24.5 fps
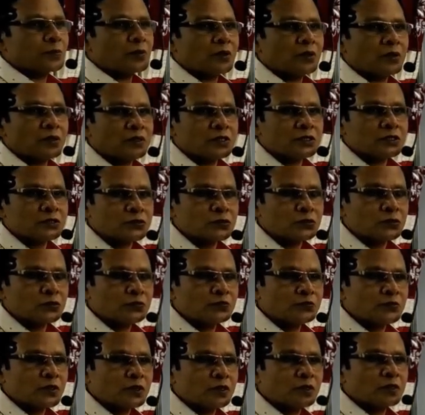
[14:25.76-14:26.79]
as
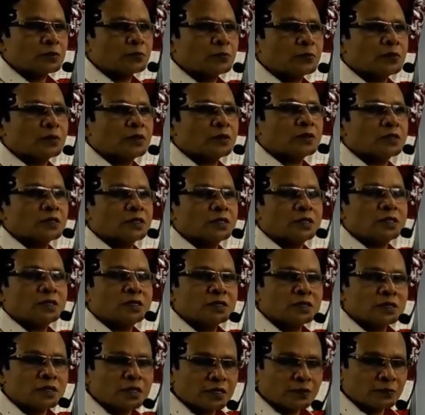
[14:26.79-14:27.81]
polysome or
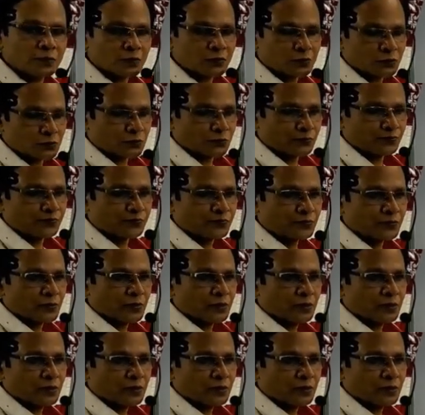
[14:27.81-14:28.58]
polyribosome.